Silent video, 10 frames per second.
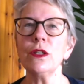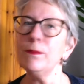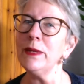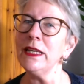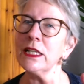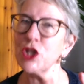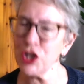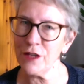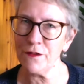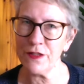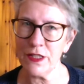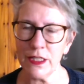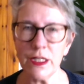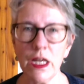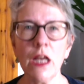being
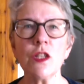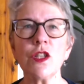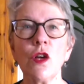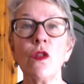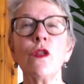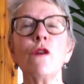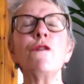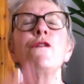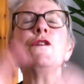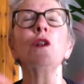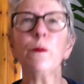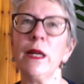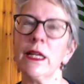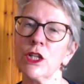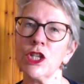shifted so the full
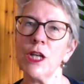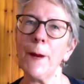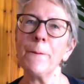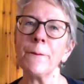picture